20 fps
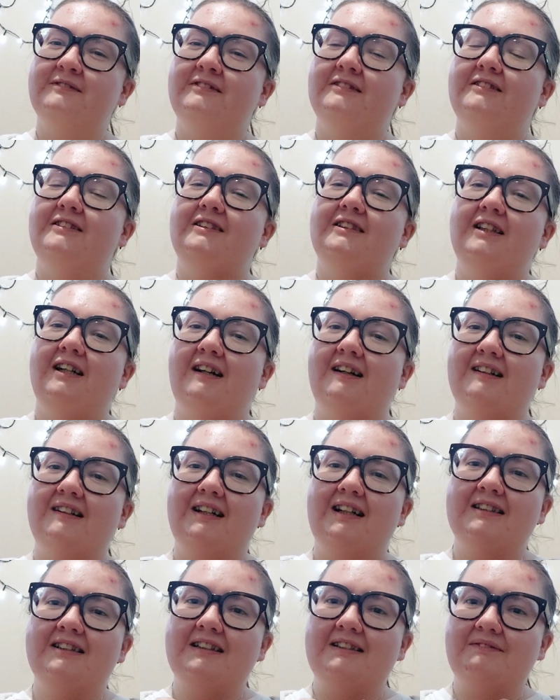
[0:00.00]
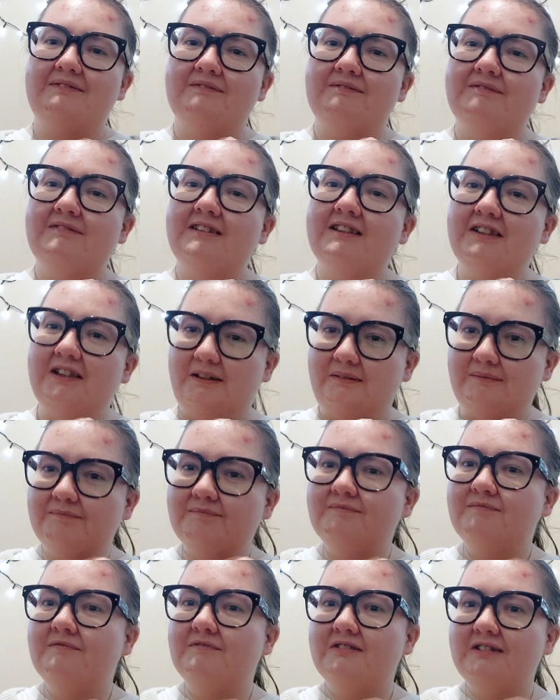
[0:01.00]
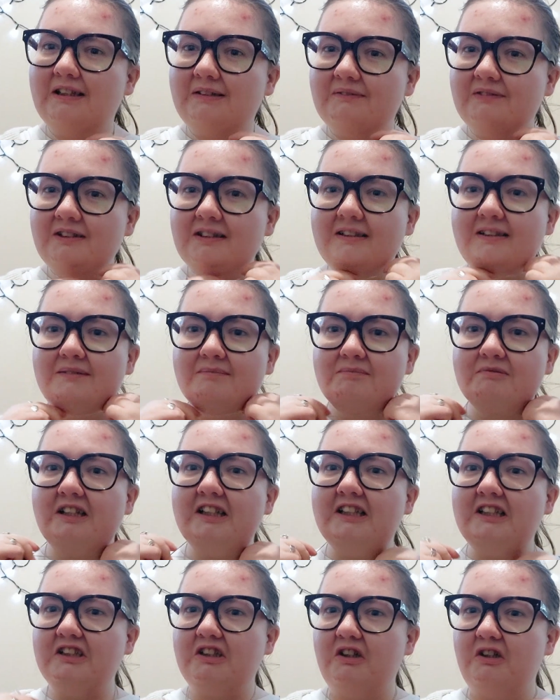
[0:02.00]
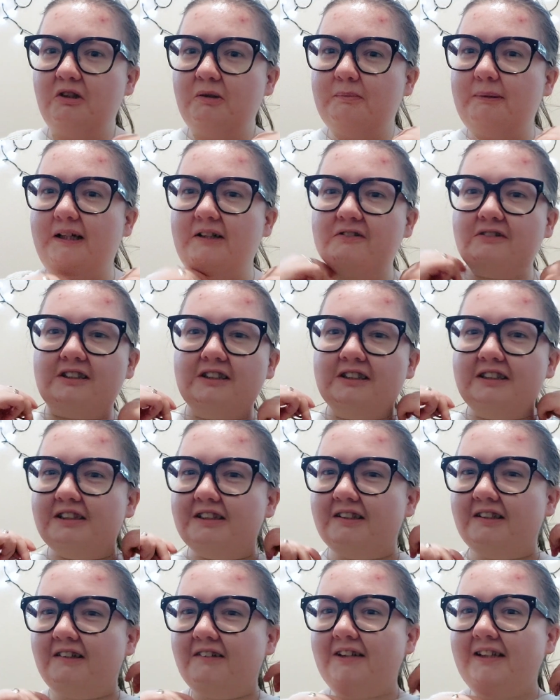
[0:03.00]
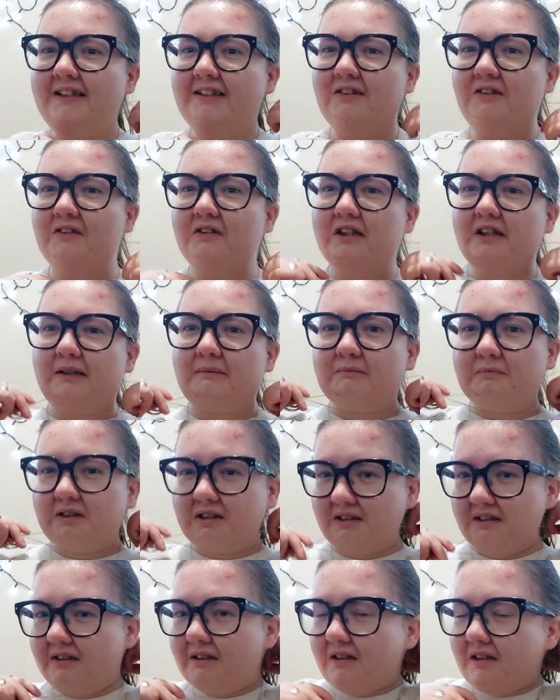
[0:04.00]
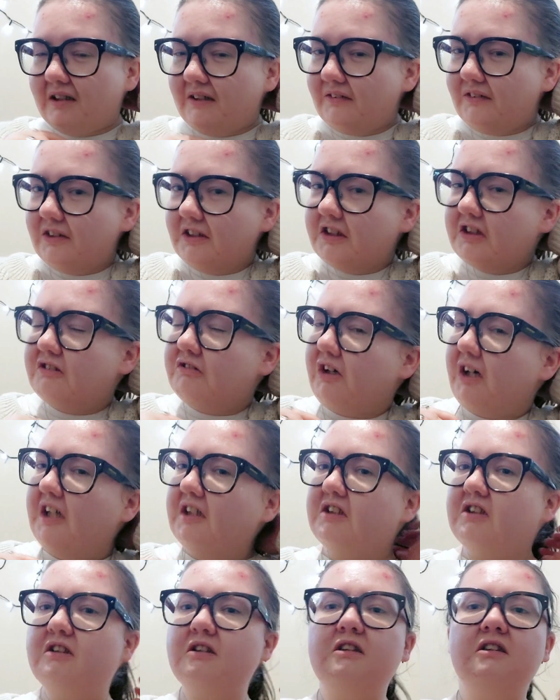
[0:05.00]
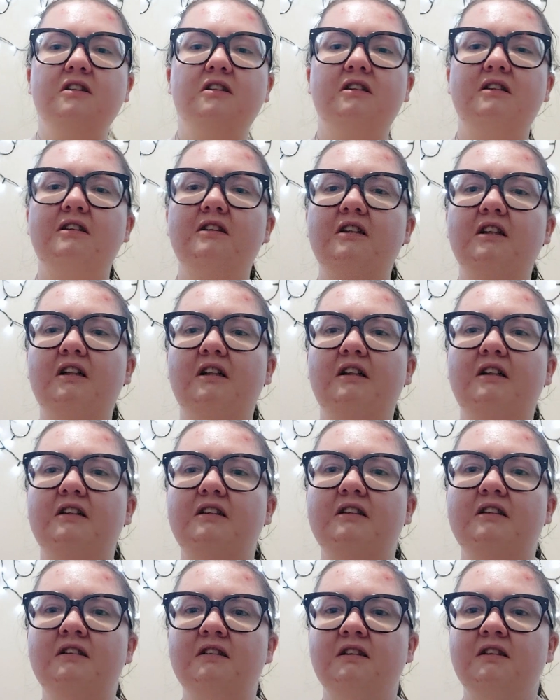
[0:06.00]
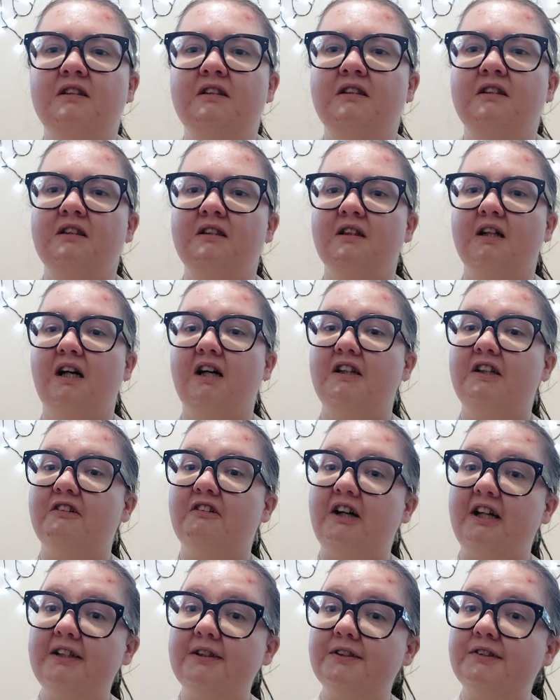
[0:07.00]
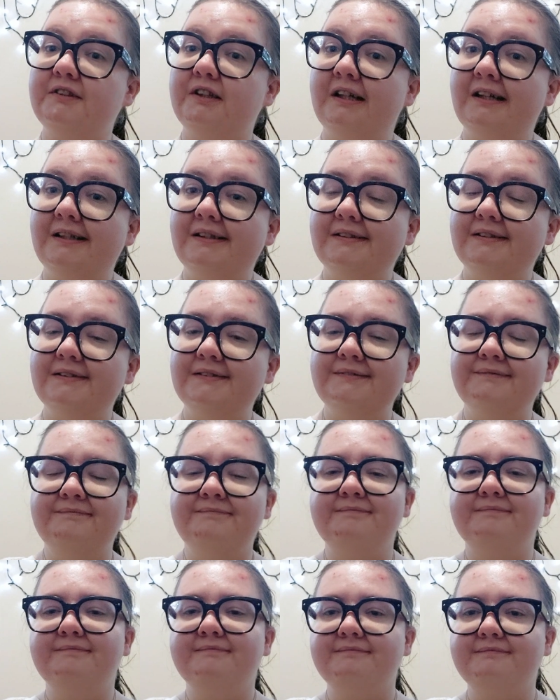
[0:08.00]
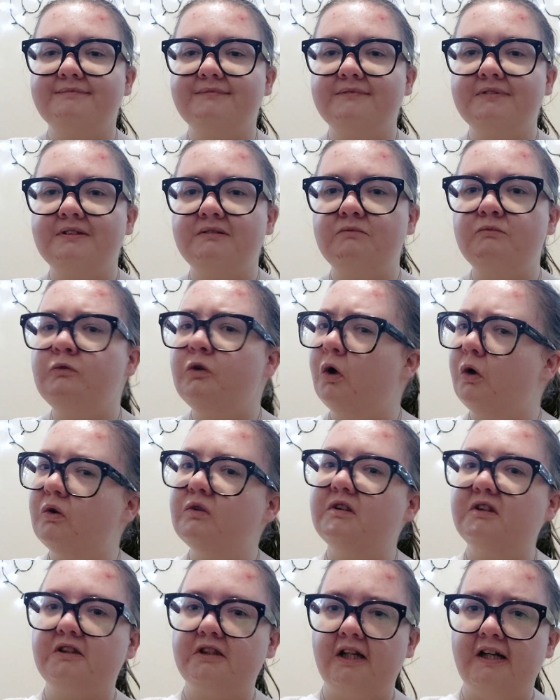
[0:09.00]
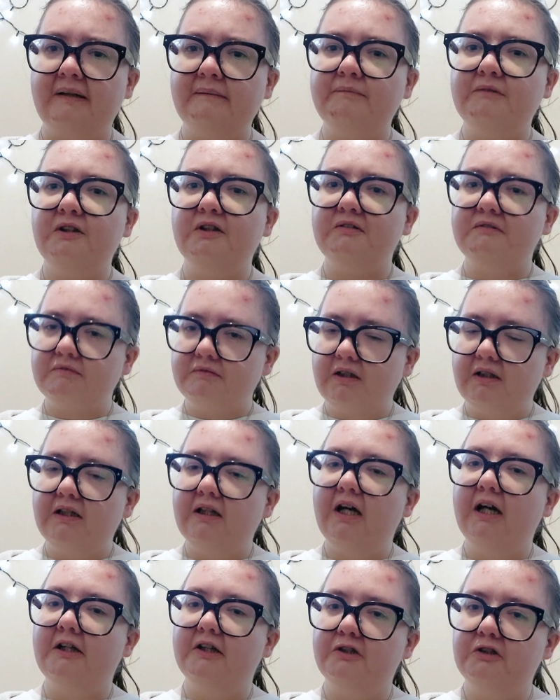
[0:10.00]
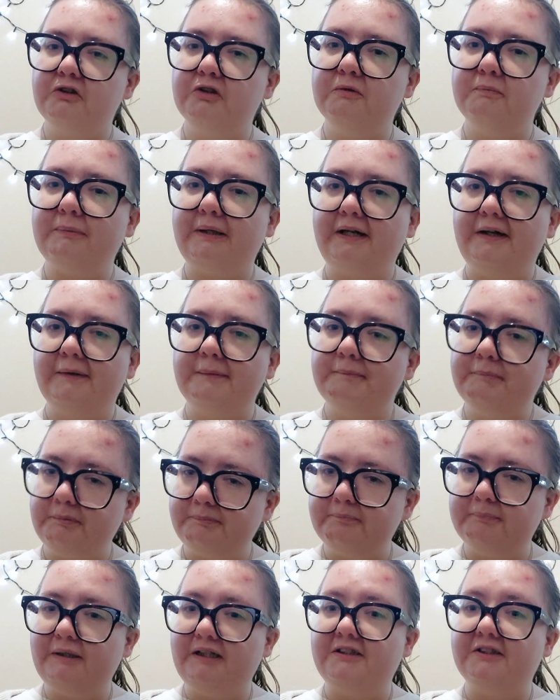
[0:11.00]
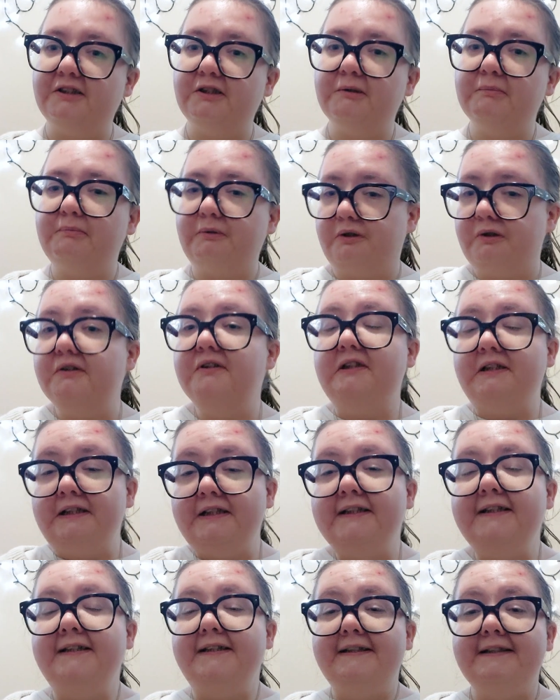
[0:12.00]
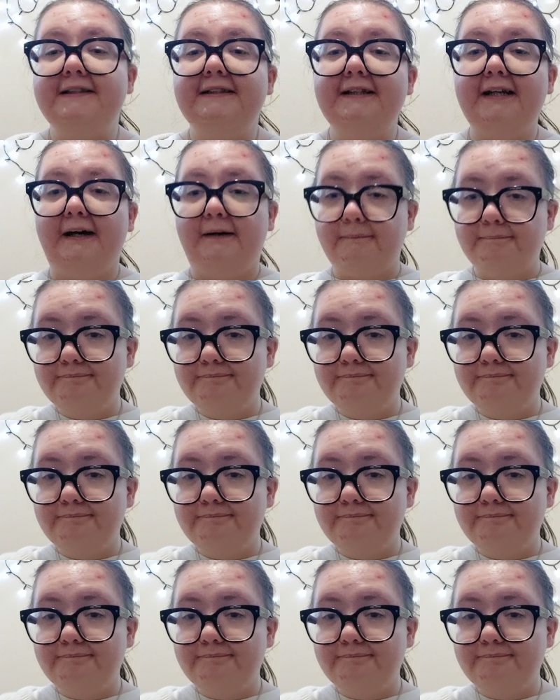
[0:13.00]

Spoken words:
yeah, you know, definitely pray to God about it, you know, lean on him if you're stressed, and I know I do that. Not all the time though, I could do better, but yeah.